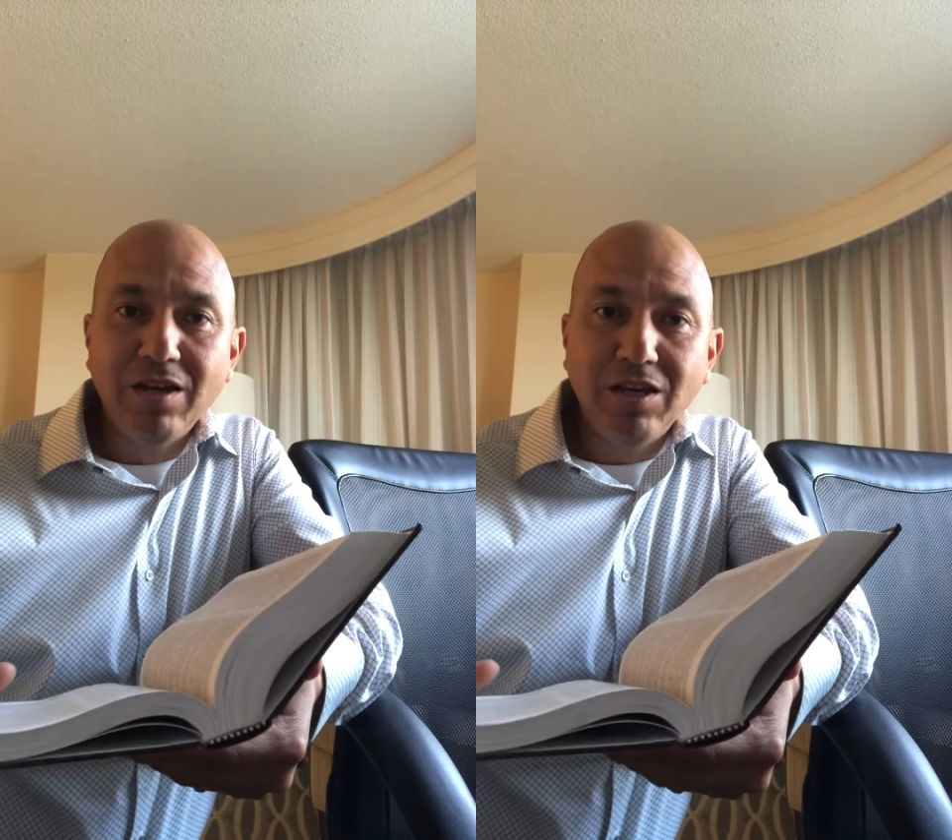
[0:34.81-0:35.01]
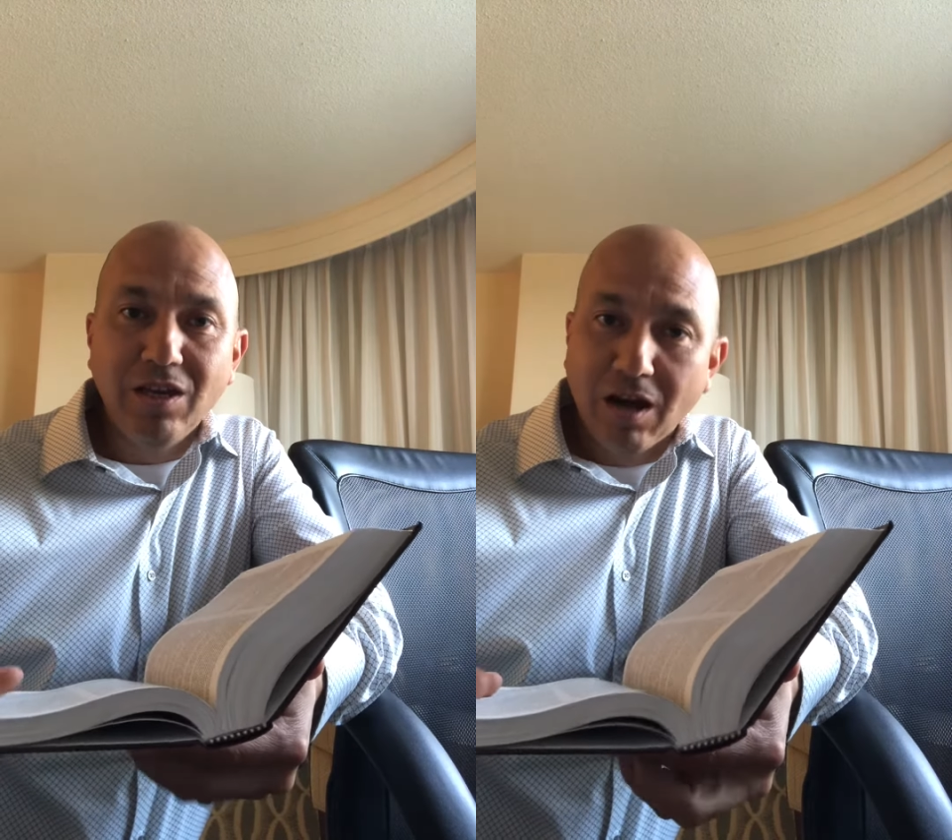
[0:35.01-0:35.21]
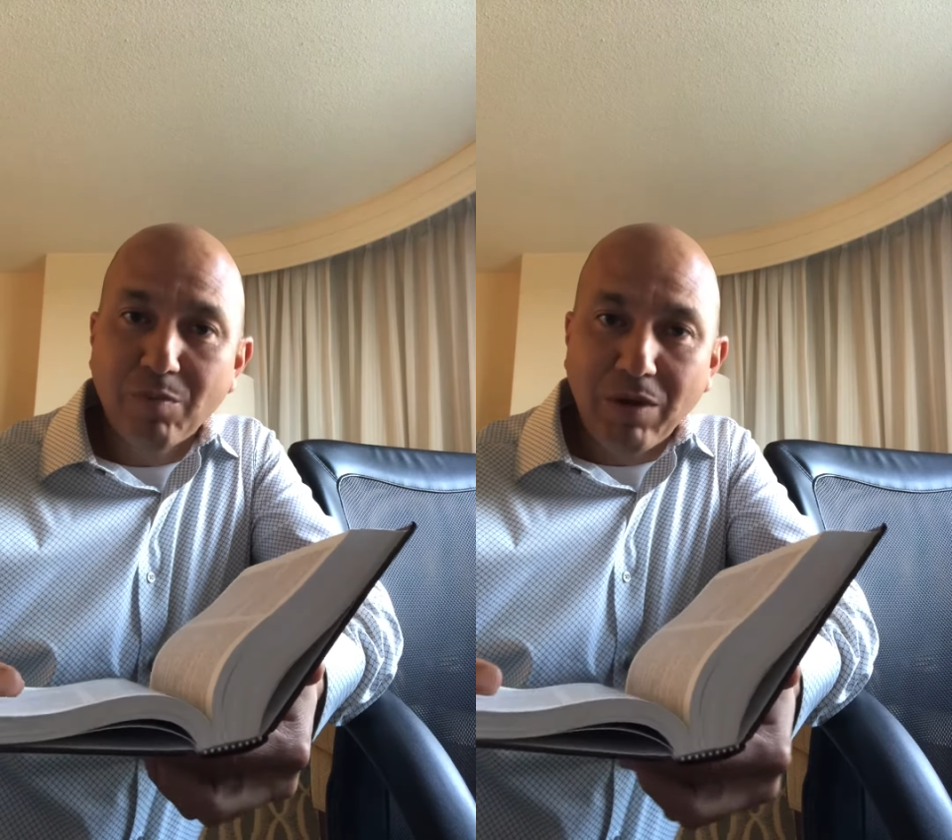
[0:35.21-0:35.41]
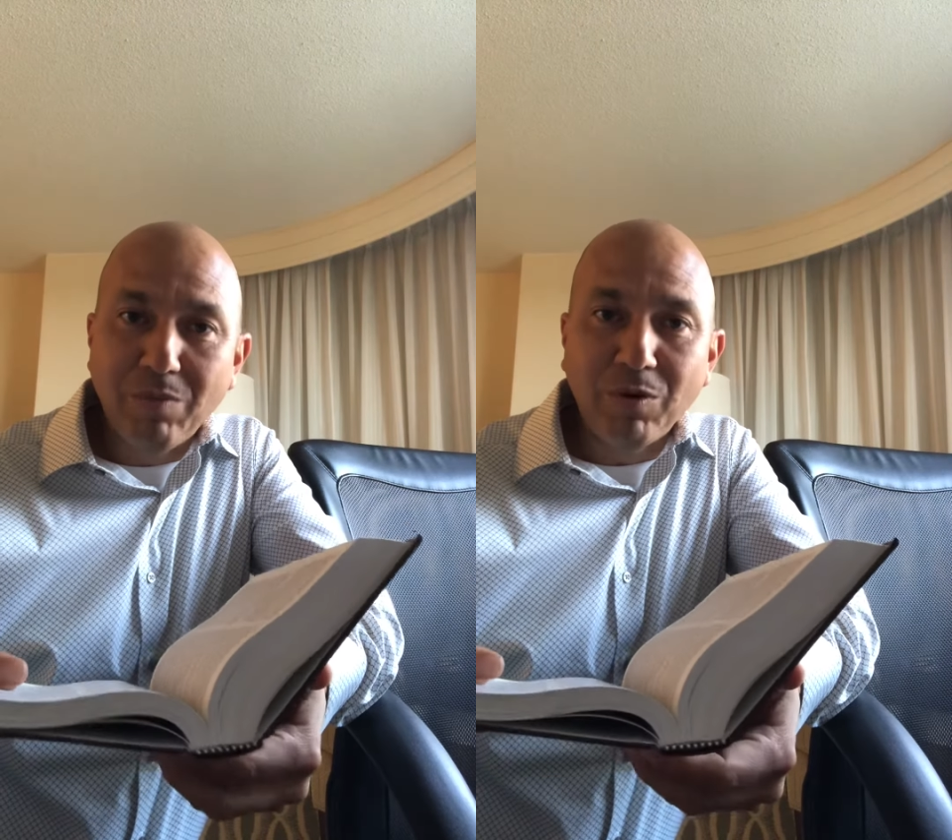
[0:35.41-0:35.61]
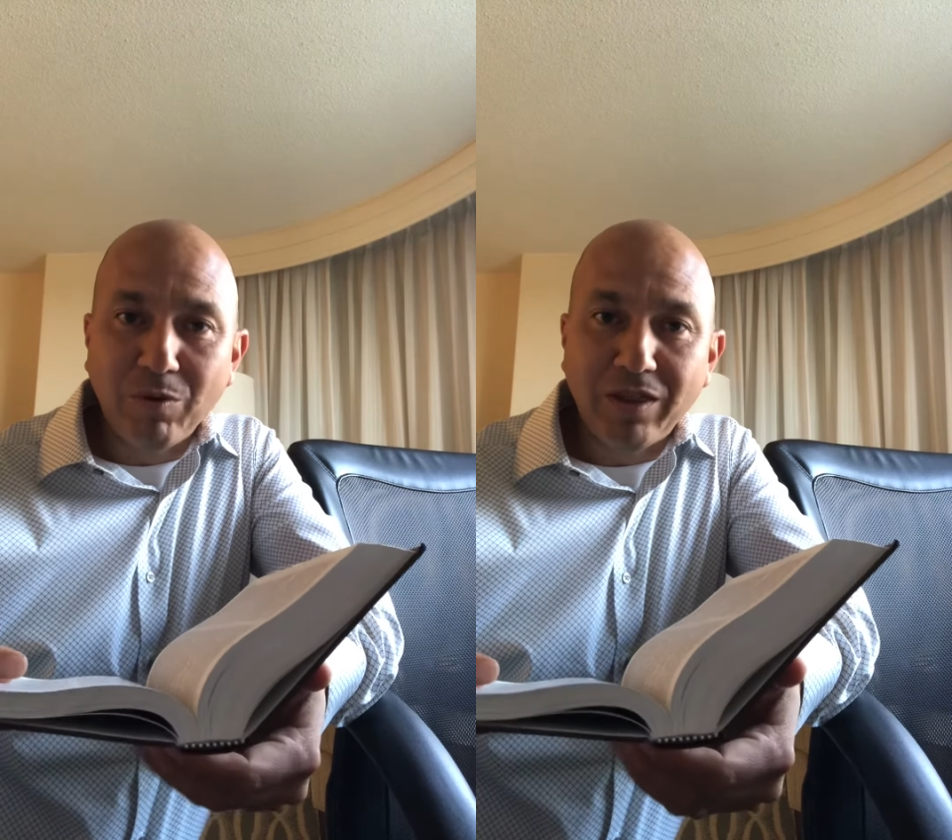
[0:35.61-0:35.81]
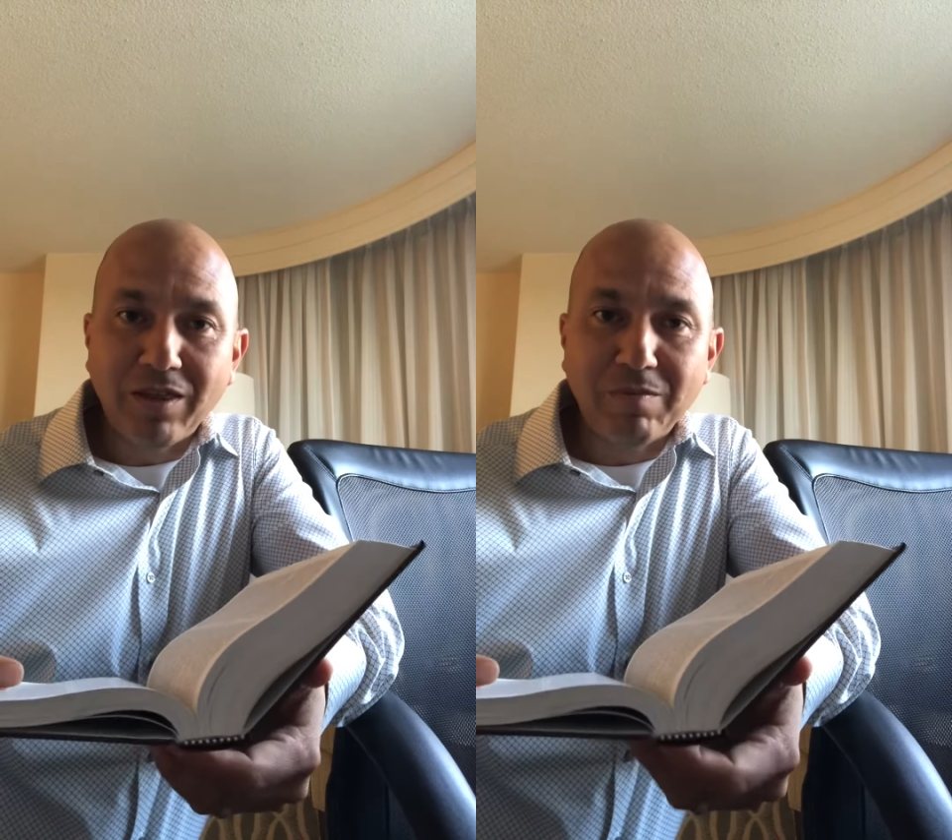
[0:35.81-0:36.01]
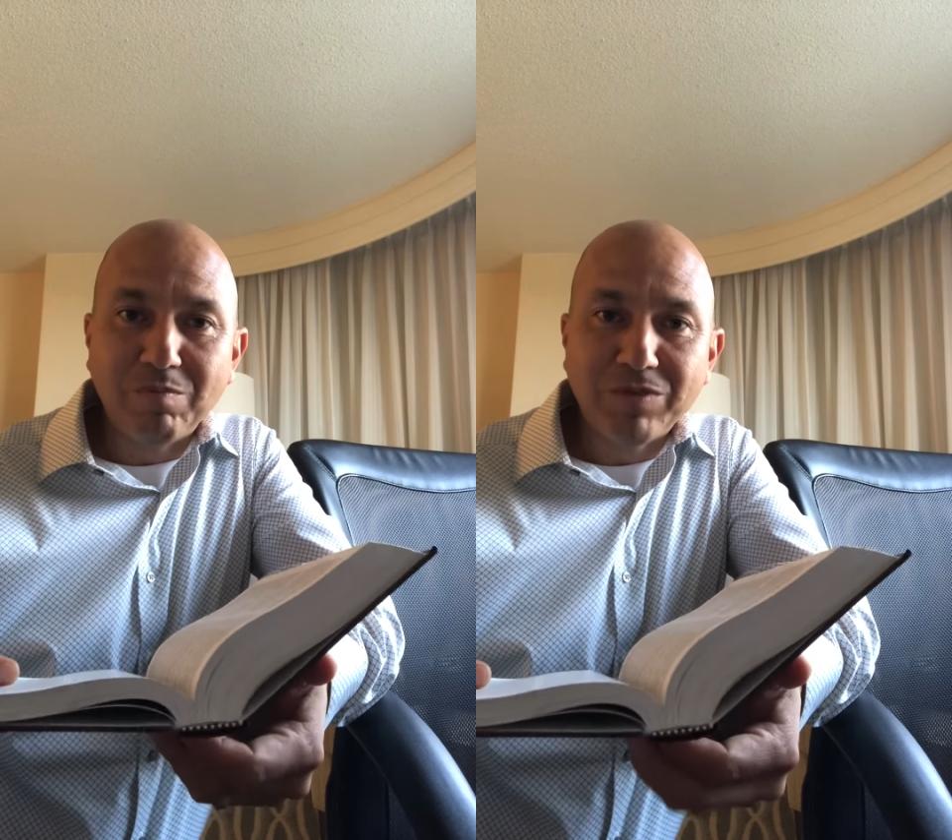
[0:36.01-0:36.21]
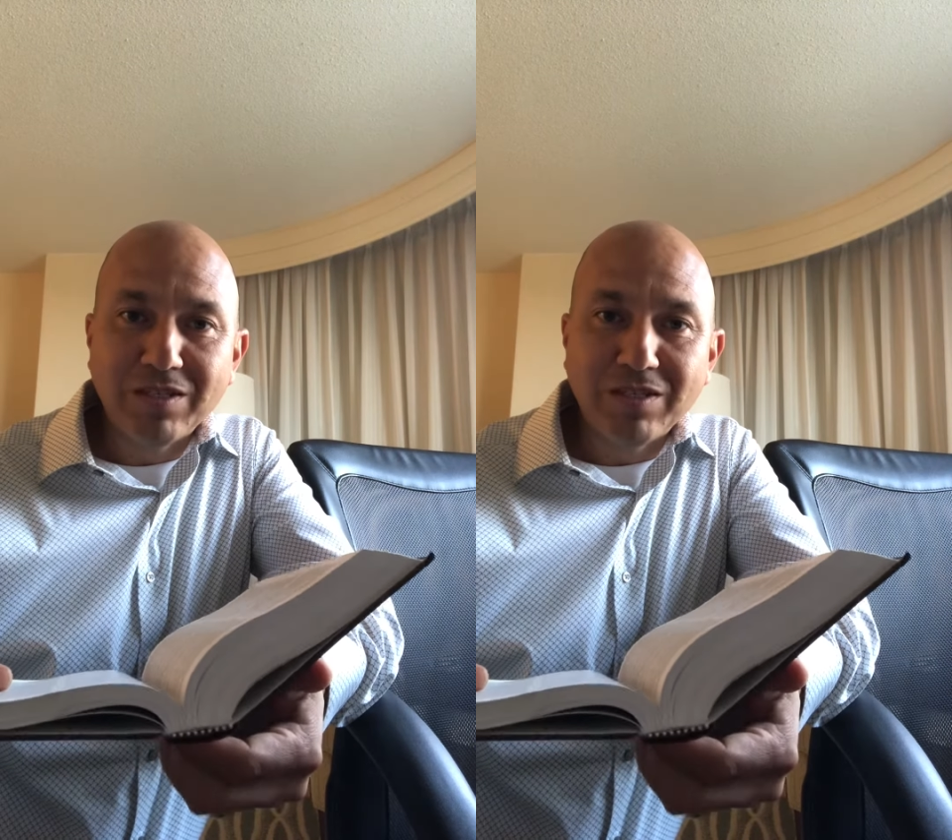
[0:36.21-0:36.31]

young people with him,